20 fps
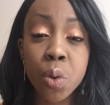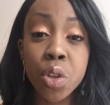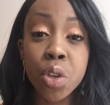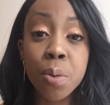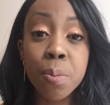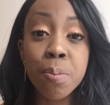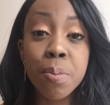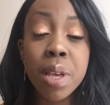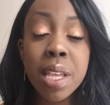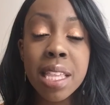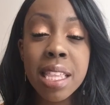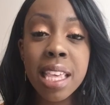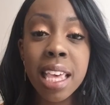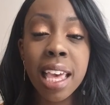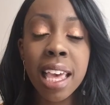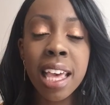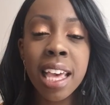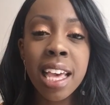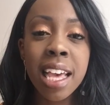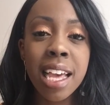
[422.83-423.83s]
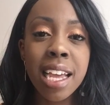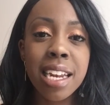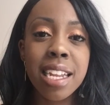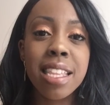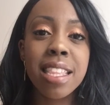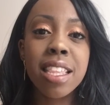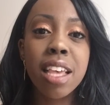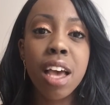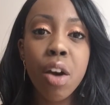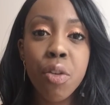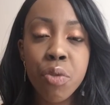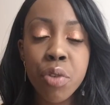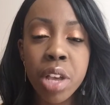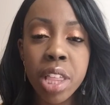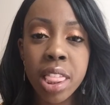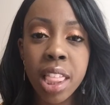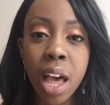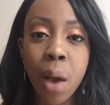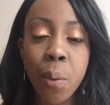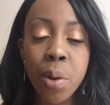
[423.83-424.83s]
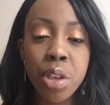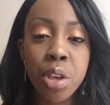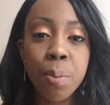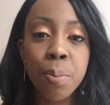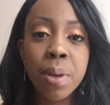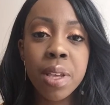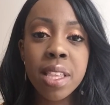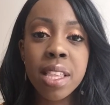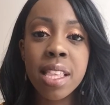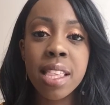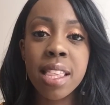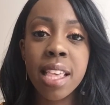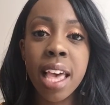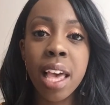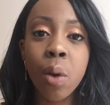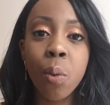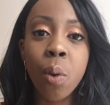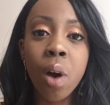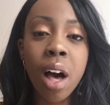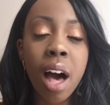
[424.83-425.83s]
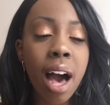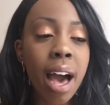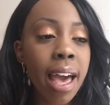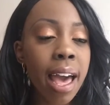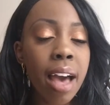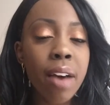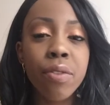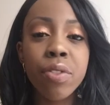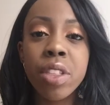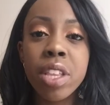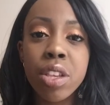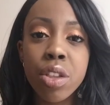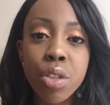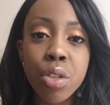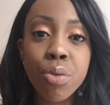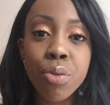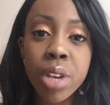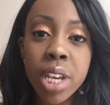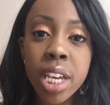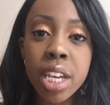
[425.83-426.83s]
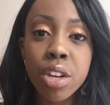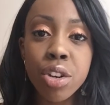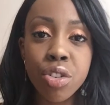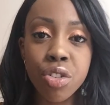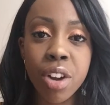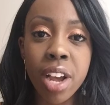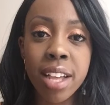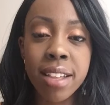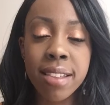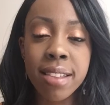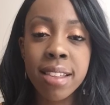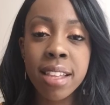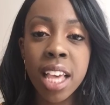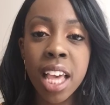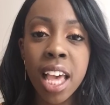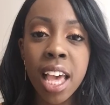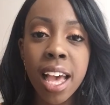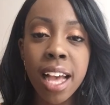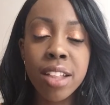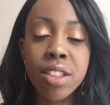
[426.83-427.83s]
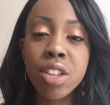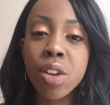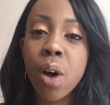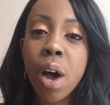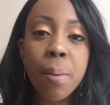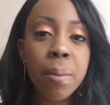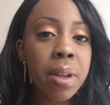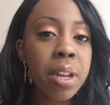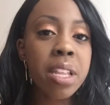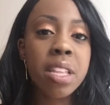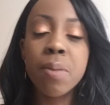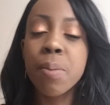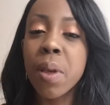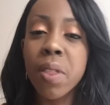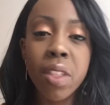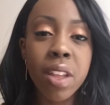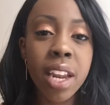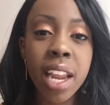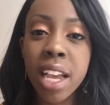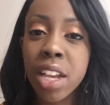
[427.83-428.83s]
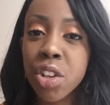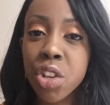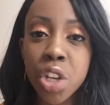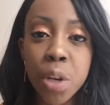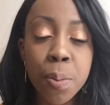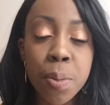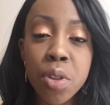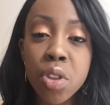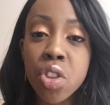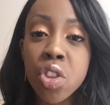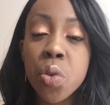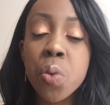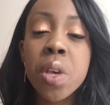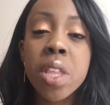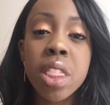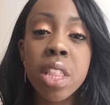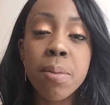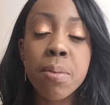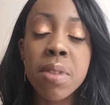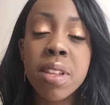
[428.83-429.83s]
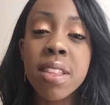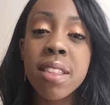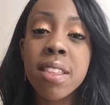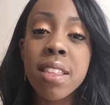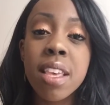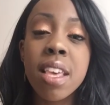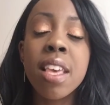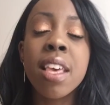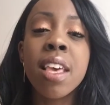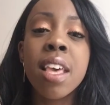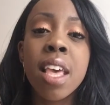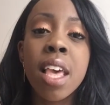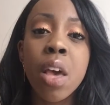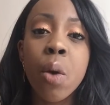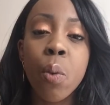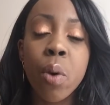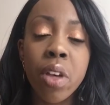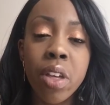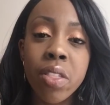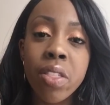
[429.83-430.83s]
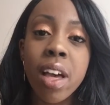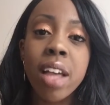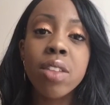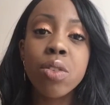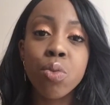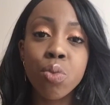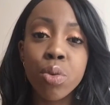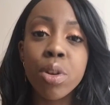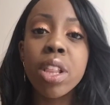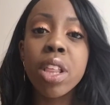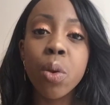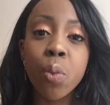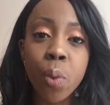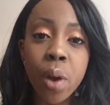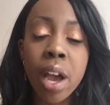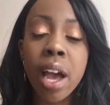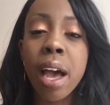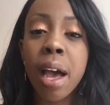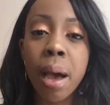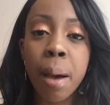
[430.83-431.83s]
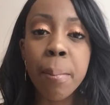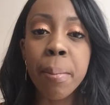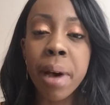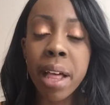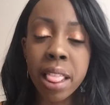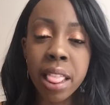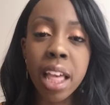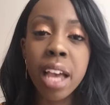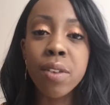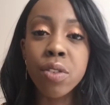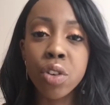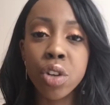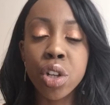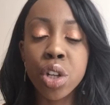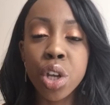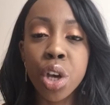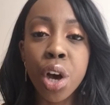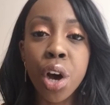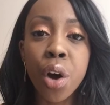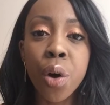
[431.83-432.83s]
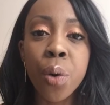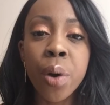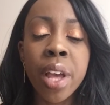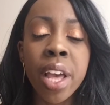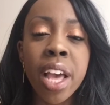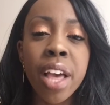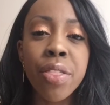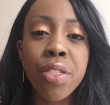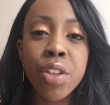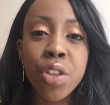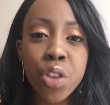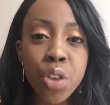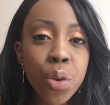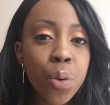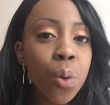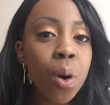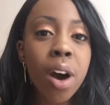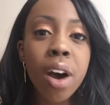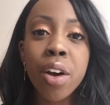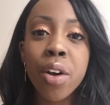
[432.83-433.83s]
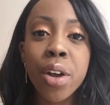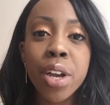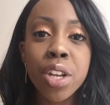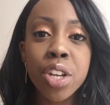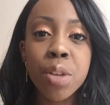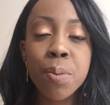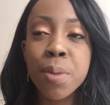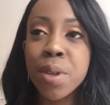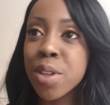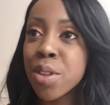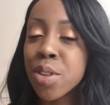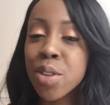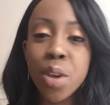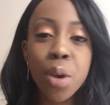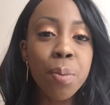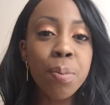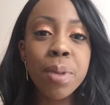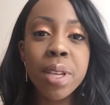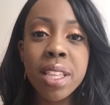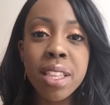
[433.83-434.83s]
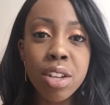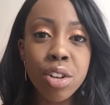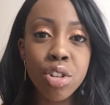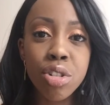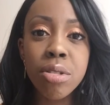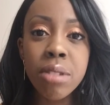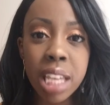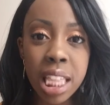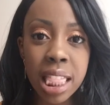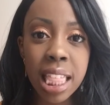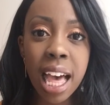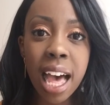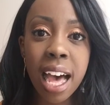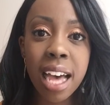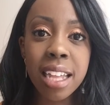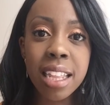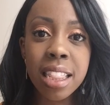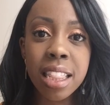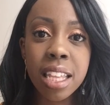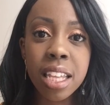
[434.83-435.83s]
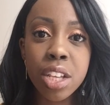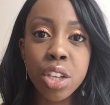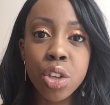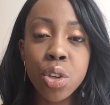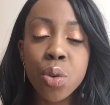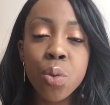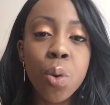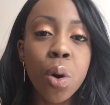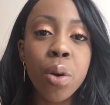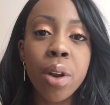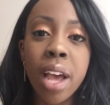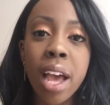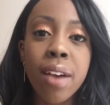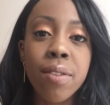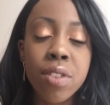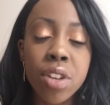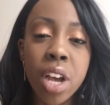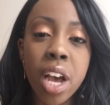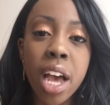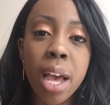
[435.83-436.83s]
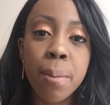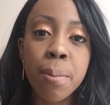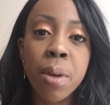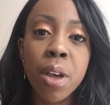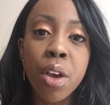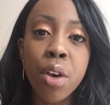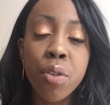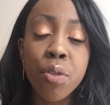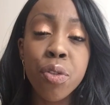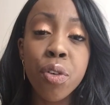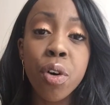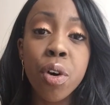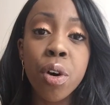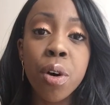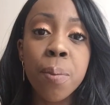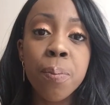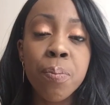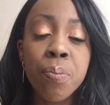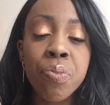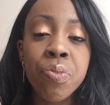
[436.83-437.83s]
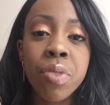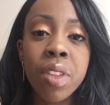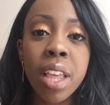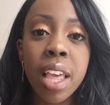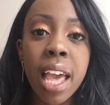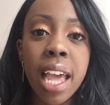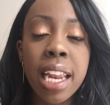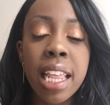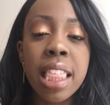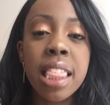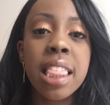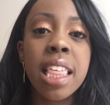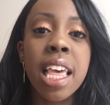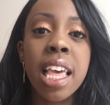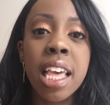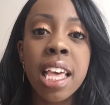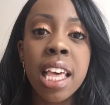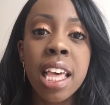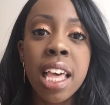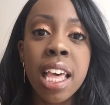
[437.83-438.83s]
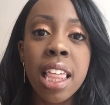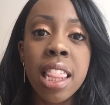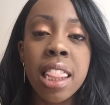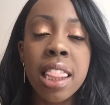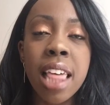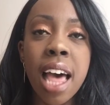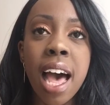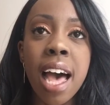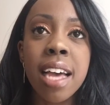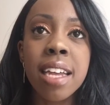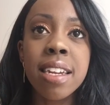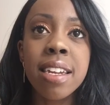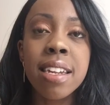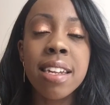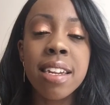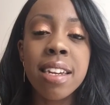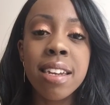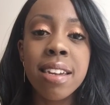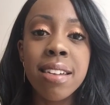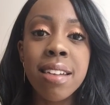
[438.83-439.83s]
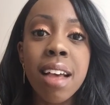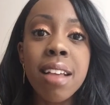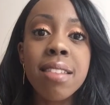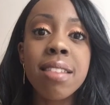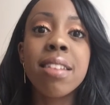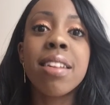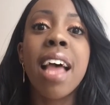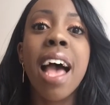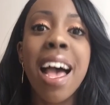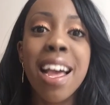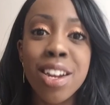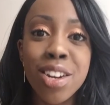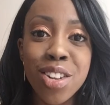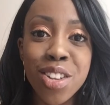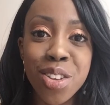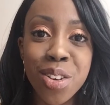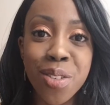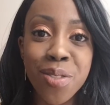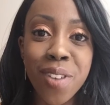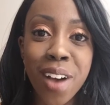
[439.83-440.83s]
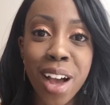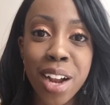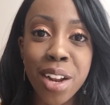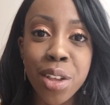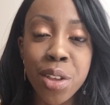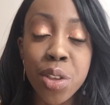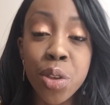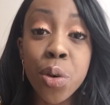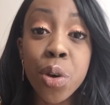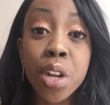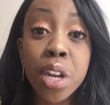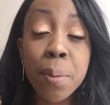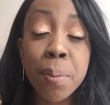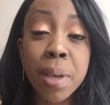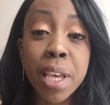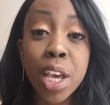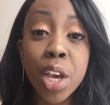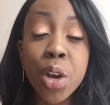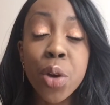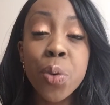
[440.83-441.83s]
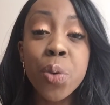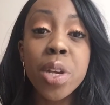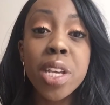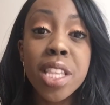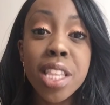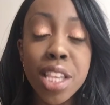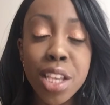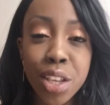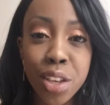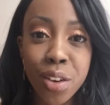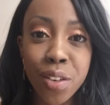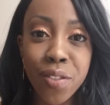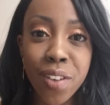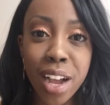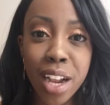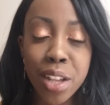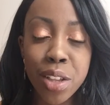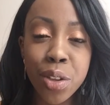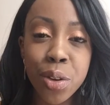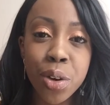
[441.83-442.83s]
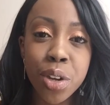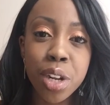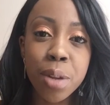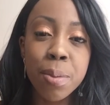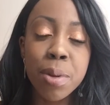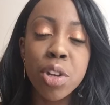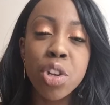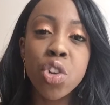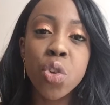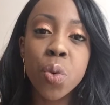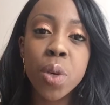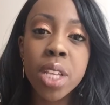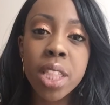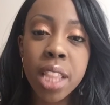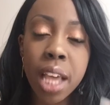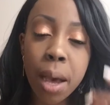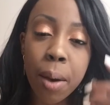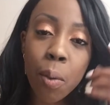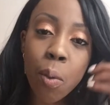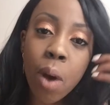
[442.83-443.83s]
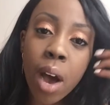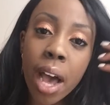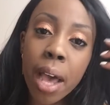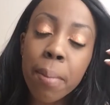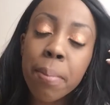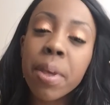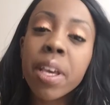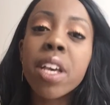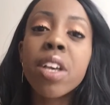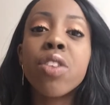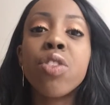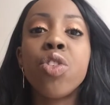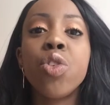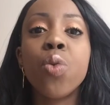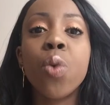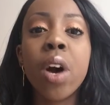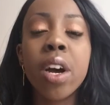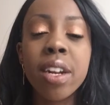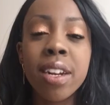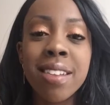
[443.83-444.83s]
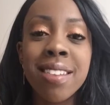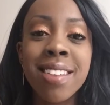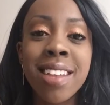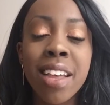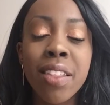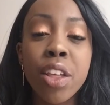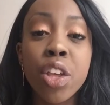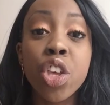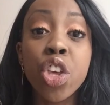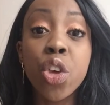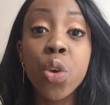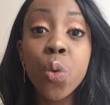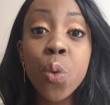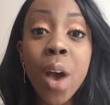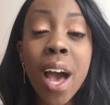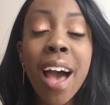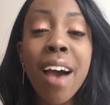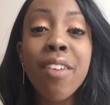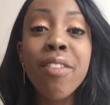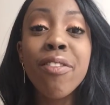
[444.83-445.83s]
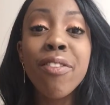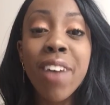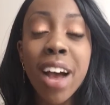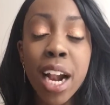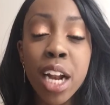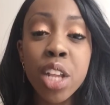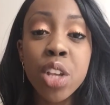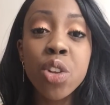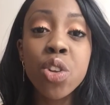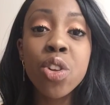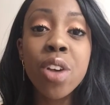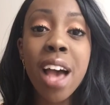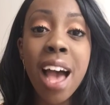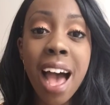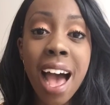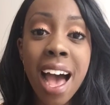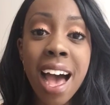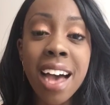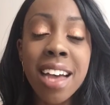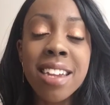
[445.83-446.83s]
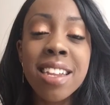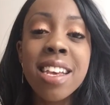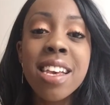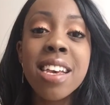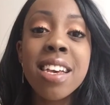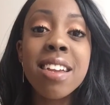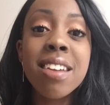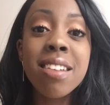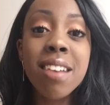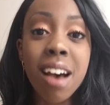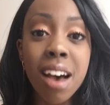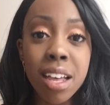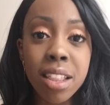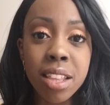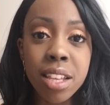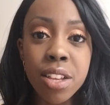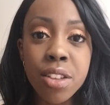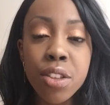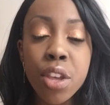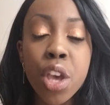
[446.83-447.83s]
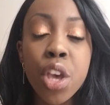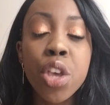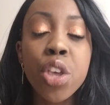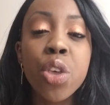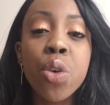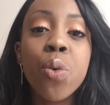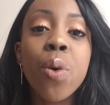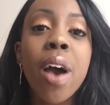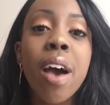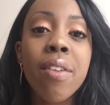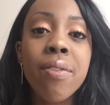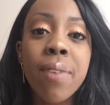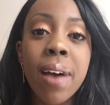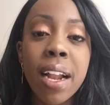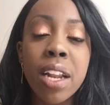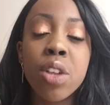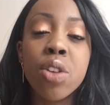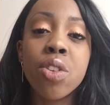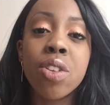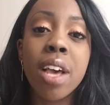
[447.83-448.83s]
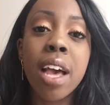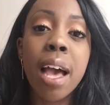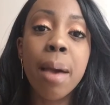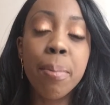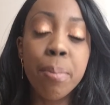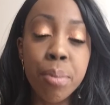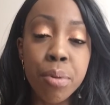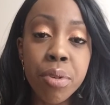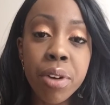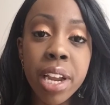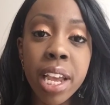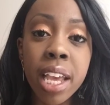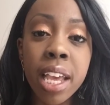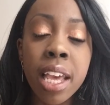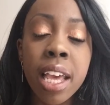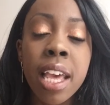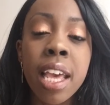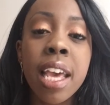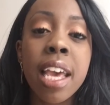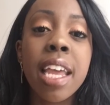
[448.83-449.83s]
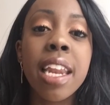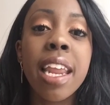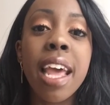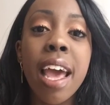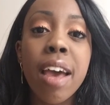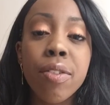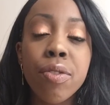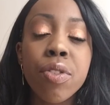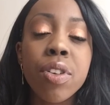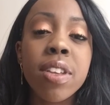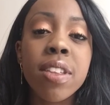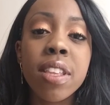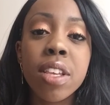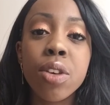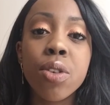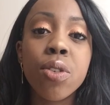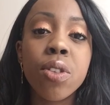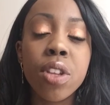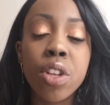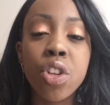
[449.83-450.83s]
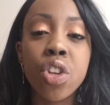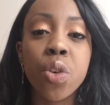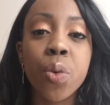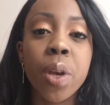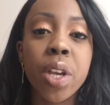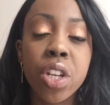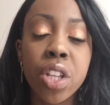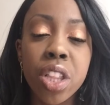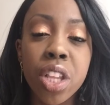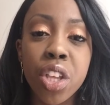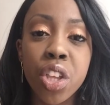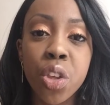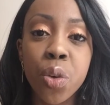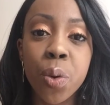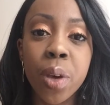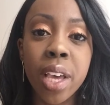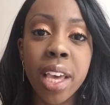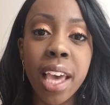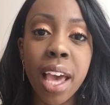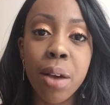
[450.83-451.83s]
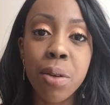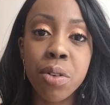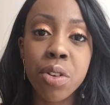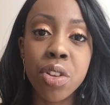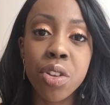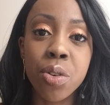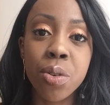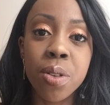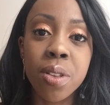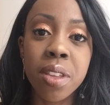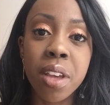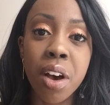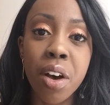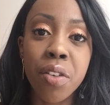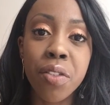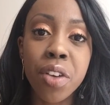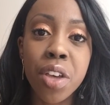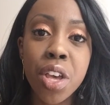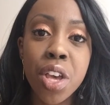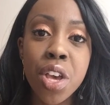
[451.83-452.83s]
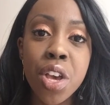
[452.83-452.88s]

When you're busy discovering that, when you're busy saying, well, I have these 3 interests, and so I'm going to spend the next year pursuing them to see whether that's really where my life should go, then you are going to be so busy doing that you won't have time for anything that doesn't add to your value. You're going to be increasing your value. You're going to be doing that. Why? Because you understand that you have value to add to others. You have value to bring in every single situation that you encounter yourself.